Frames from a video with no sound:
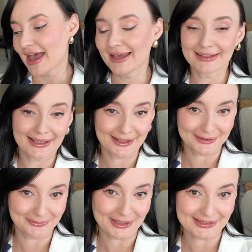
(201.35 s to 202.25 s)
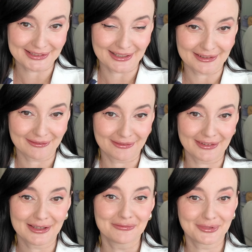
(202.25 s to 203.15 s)
and I got myself
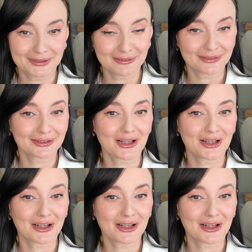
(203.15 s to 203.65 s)
a beautiful